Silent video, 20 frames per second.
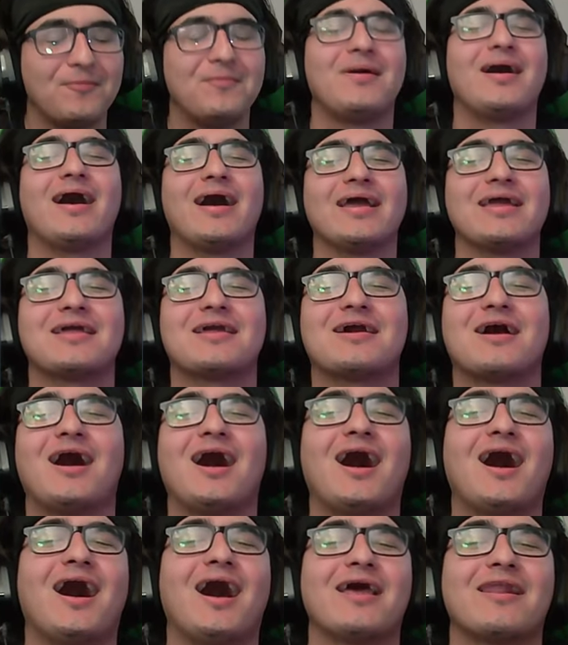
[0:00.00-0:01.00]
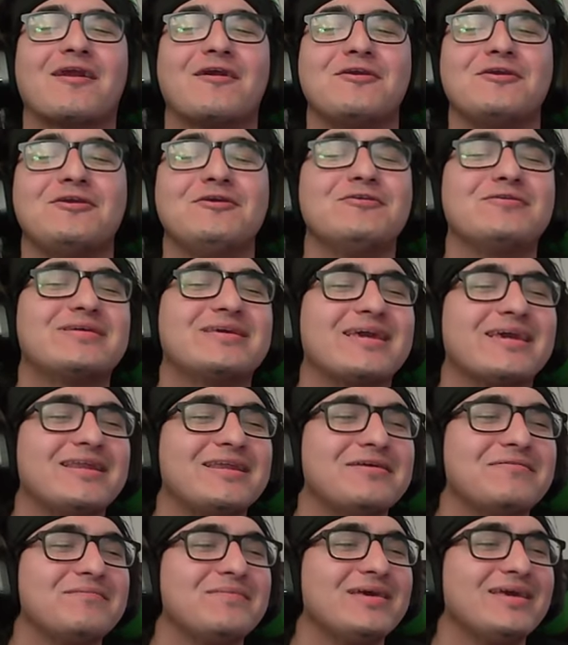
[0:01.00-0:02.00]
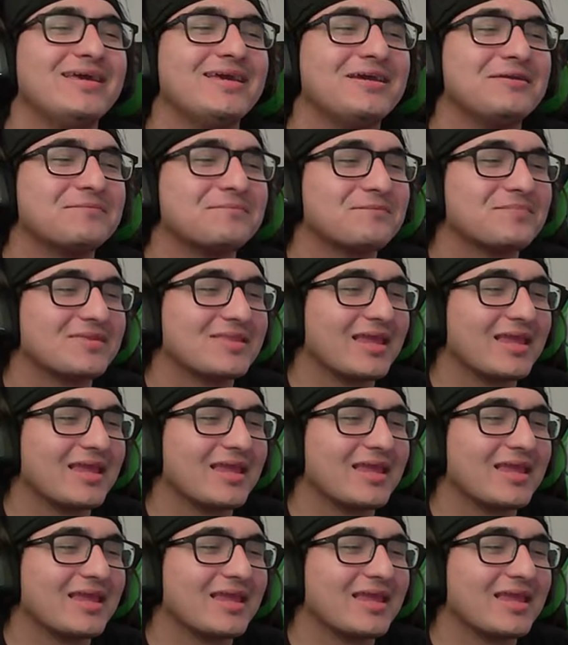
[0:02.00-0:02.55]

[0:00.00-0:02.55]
my god, are you kidding me?